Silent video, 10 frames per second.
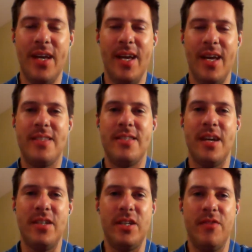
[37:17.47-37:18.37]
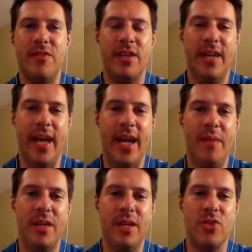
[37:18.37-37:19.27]
it's such a different
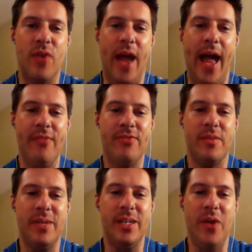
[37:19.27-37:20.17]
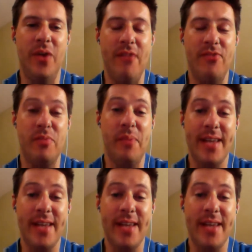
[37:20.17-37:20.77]
game than a draft. I mean, you have to pay